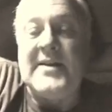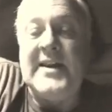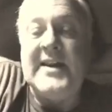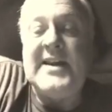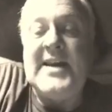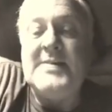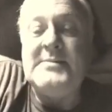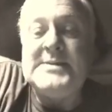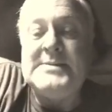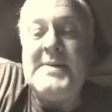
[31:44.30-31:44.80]
It
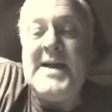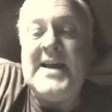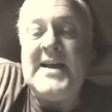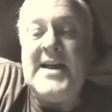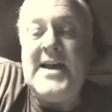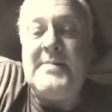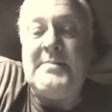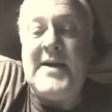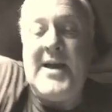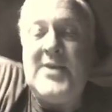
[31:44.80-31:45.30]
comes back
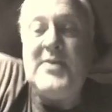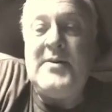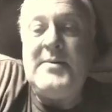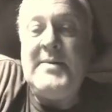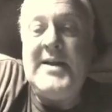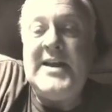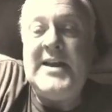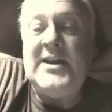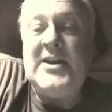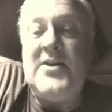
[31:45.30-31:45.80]
up. How do I
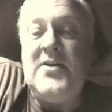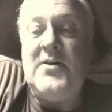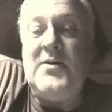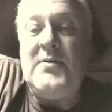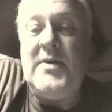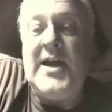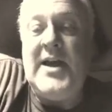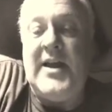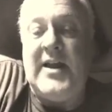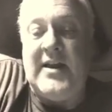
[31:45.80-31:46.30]
make it go
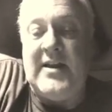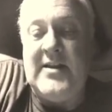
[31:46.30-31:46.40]
away?